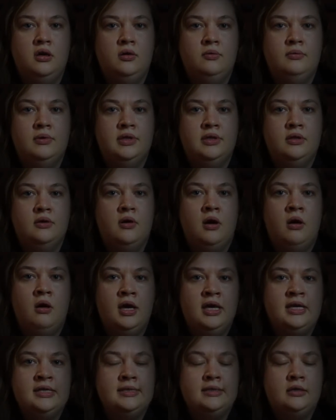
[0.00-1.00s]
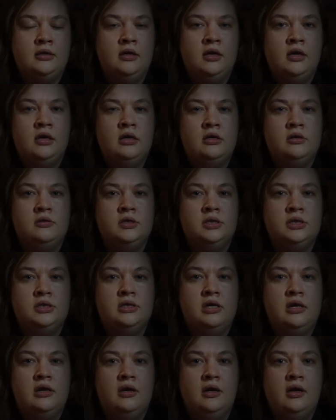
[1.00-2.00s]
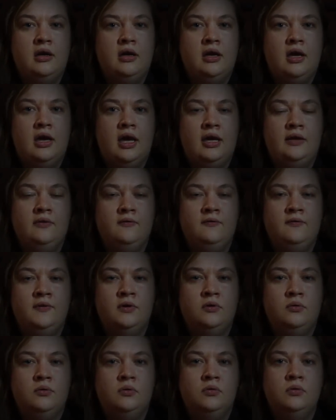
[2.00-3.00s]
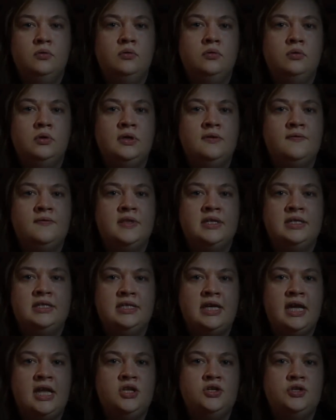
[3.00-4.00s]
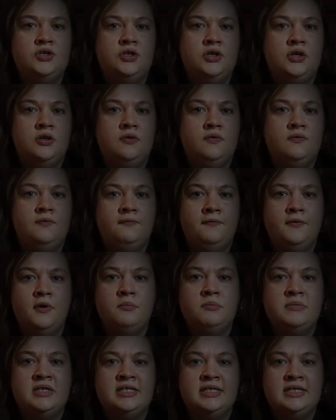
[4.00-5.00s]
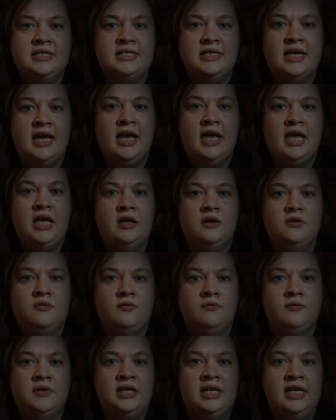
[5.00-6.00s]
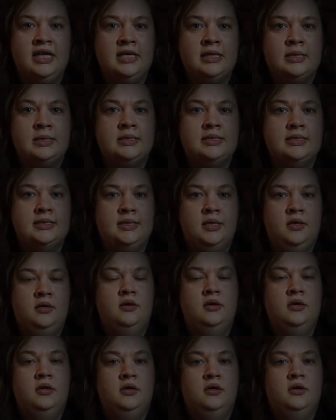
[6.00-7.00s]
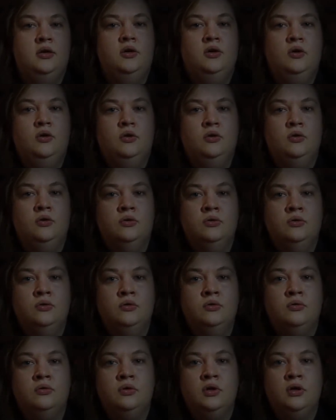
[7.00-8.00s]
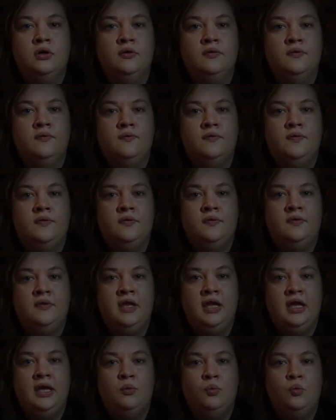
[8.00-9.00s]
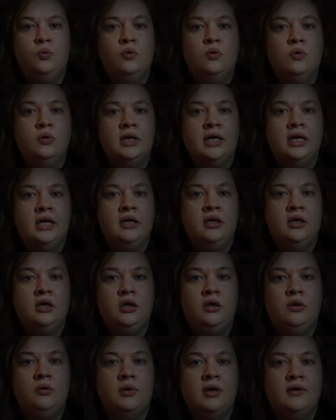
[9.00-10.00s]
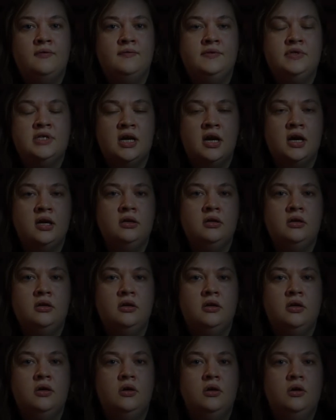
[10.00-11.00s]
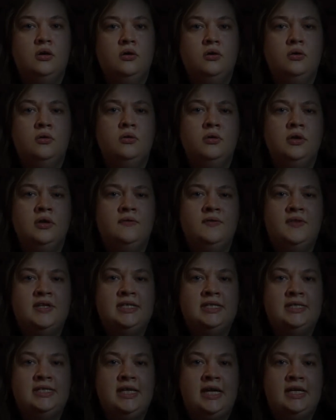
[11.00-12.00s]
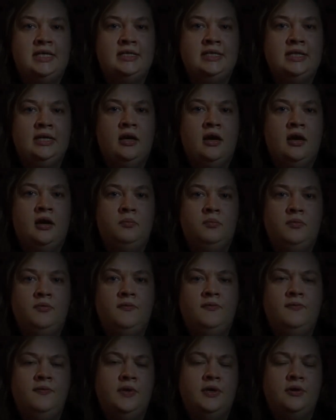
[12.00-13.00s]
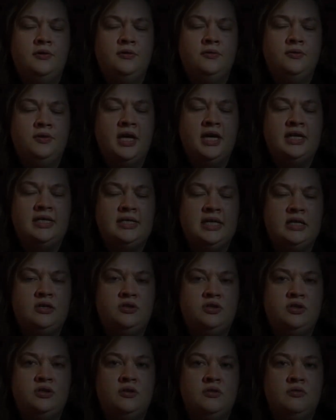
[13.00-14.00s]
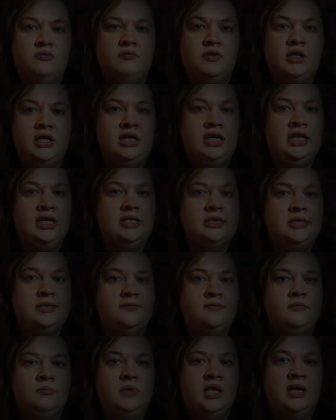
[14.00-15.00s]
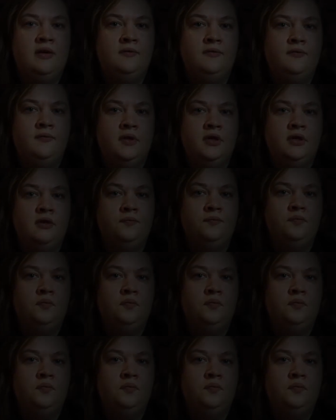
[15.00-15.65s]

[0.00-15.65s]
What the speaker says: with your eyes closed and feel all of the tension from today release. All of the walking you have done, all of the standing up, feel that tension release from that foot.